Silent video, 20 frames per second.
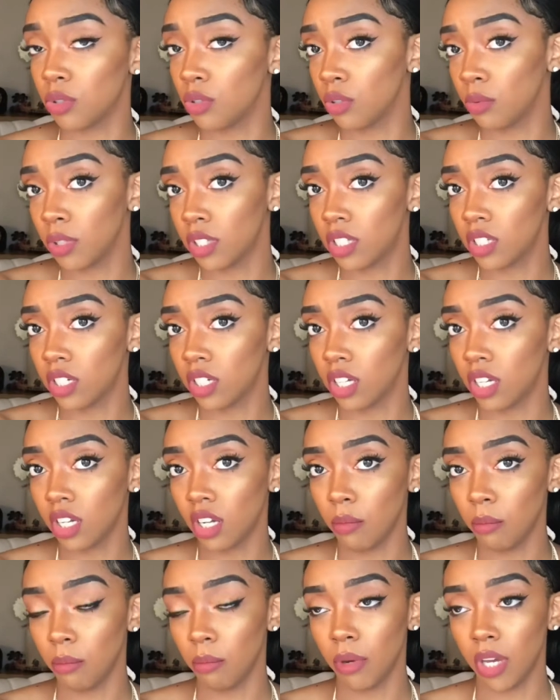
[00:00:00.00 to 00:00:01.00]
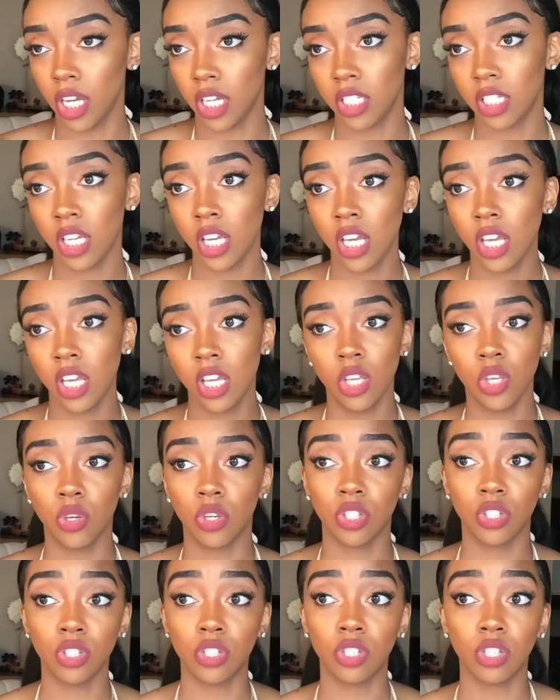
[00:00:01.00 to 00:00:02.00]
still wants to cook, but you
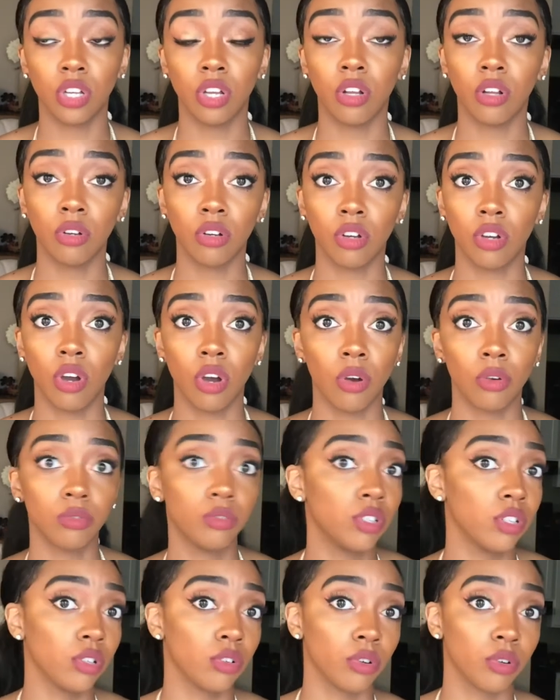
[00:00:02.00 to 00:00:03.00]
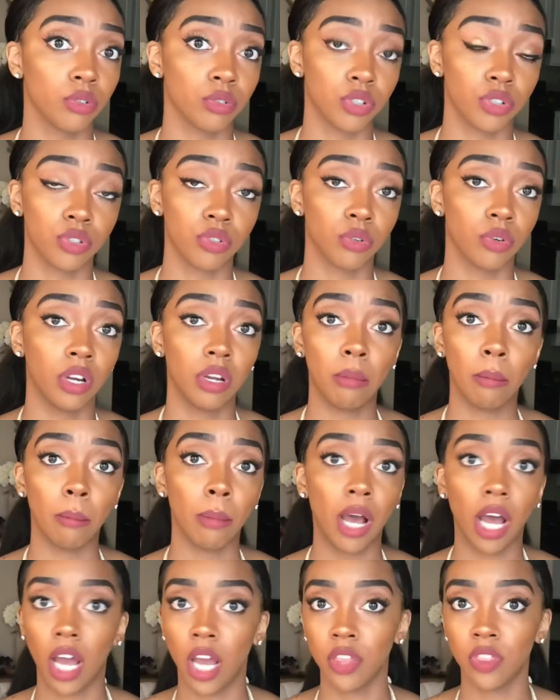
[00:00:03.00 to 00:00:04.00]
can still go to the grocery store and
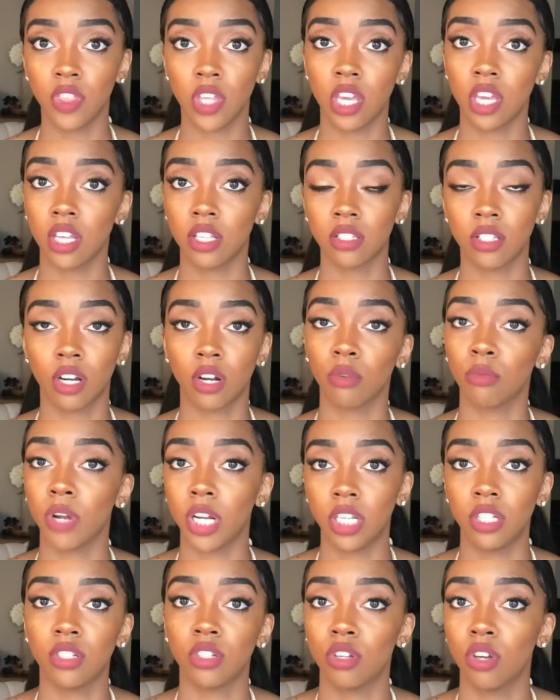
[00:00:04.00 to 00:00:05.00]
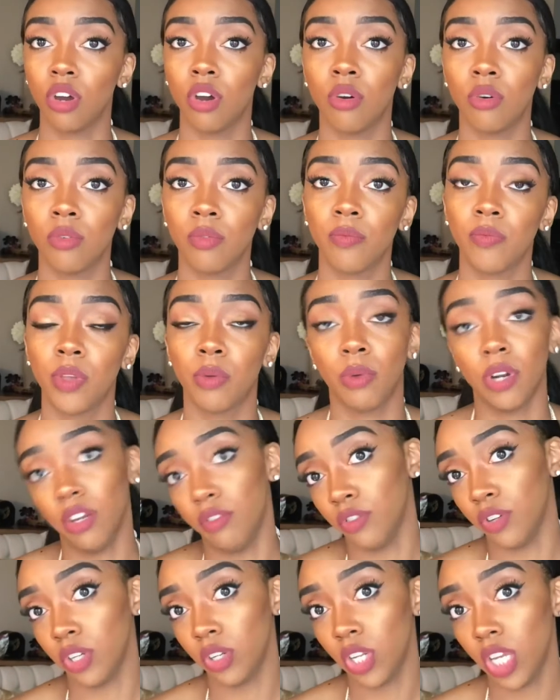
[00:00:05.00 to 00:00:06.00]
buy things that are ready to go and ready
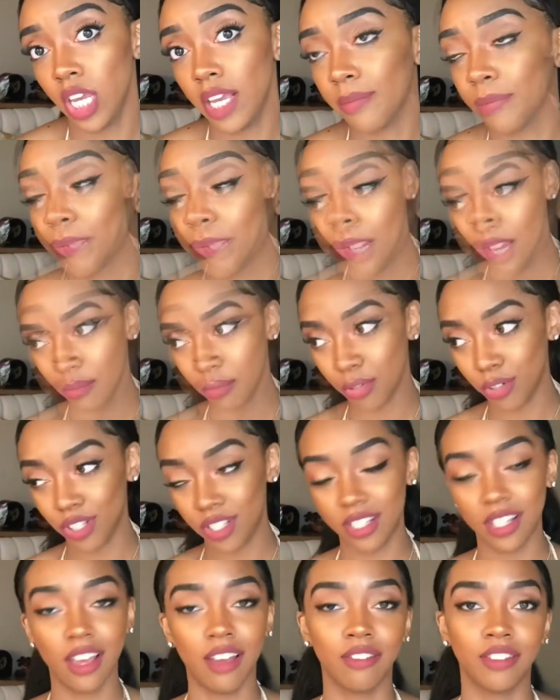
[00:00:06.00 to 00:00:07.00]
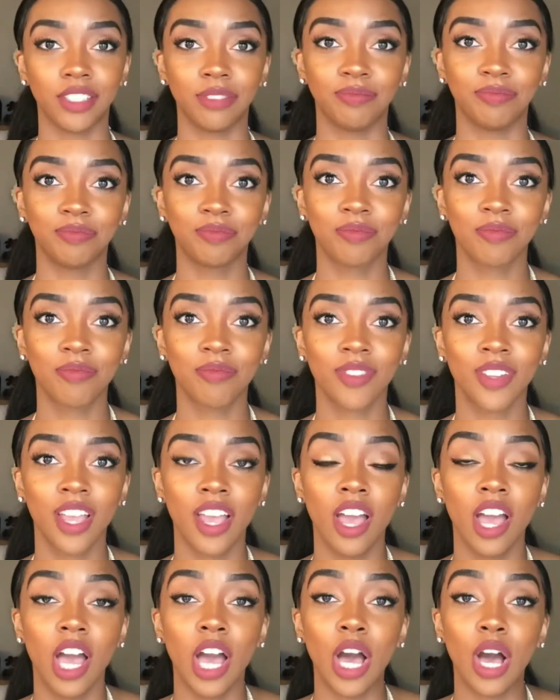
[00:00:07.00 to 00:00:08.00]
for you to eat. Number 7,
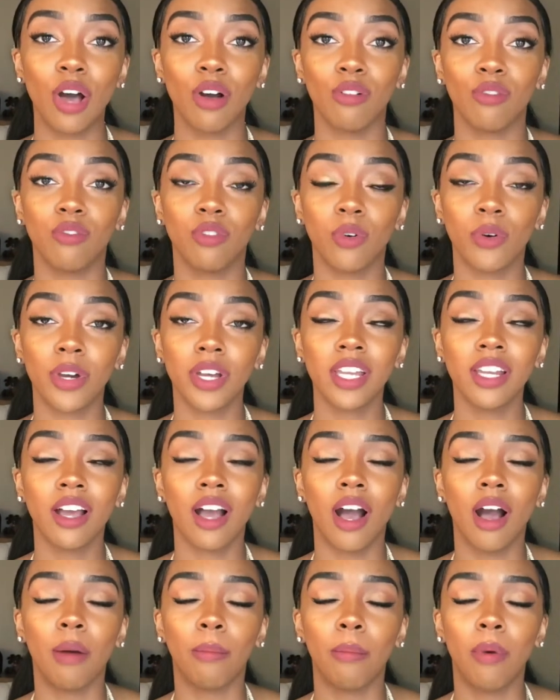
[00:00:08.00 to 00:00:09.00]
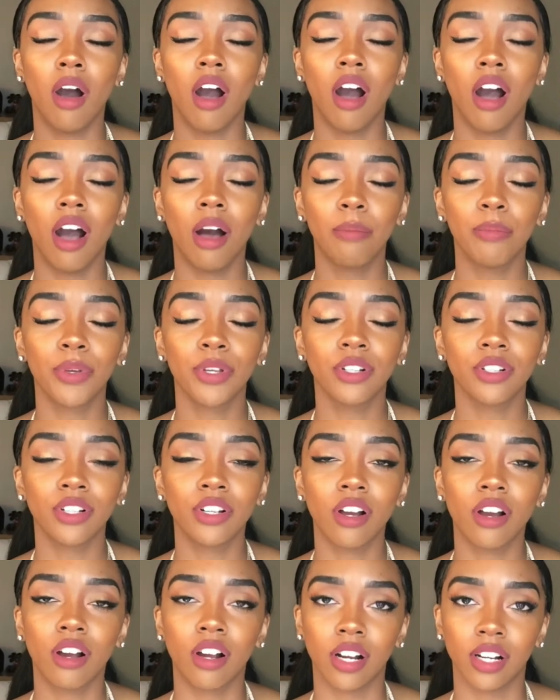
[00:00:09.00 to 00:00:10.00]
avoid a
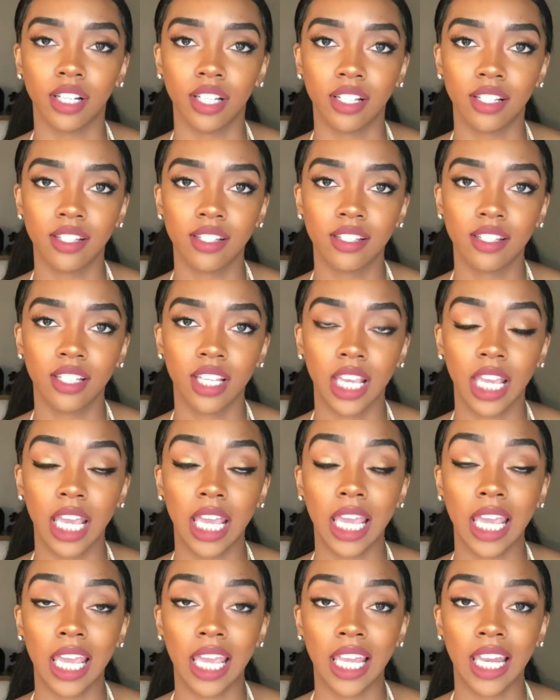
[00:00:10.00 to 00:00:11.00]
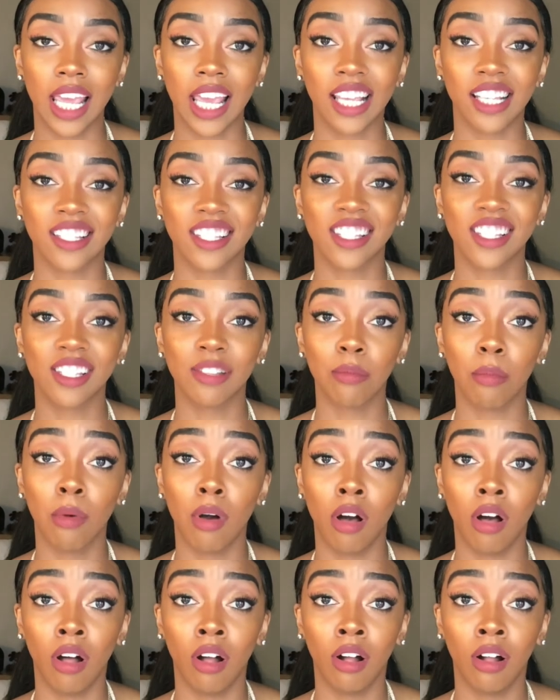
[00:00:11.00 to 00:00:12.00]
popular artist in a
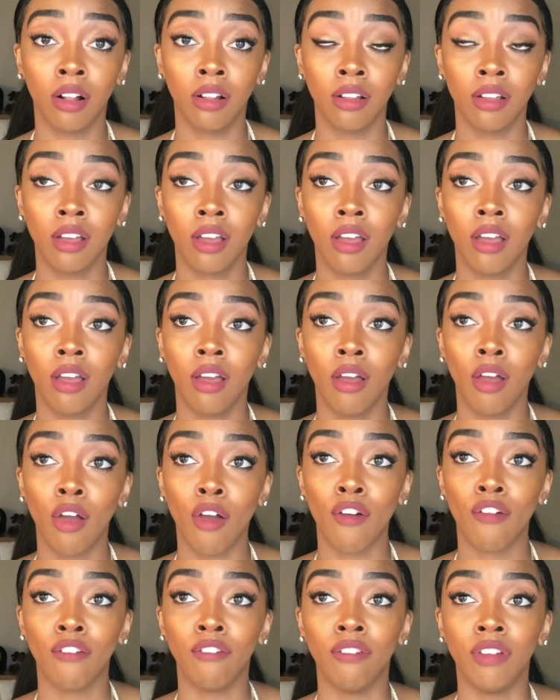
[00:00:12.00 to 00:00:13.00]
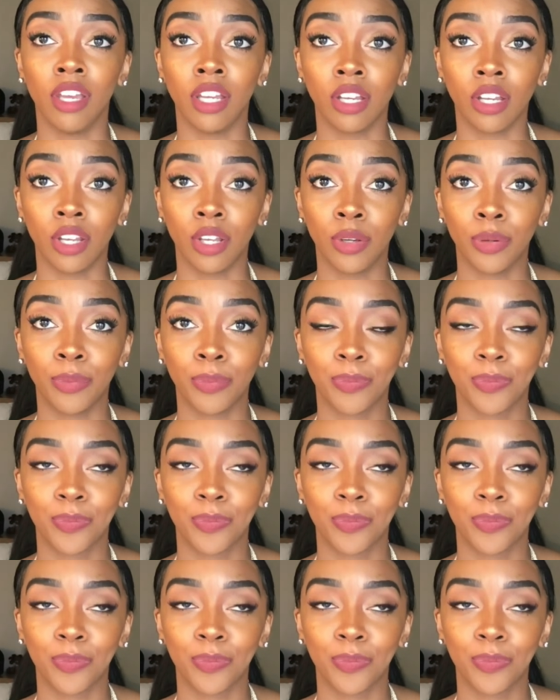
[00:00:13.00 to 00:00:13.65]
small venue.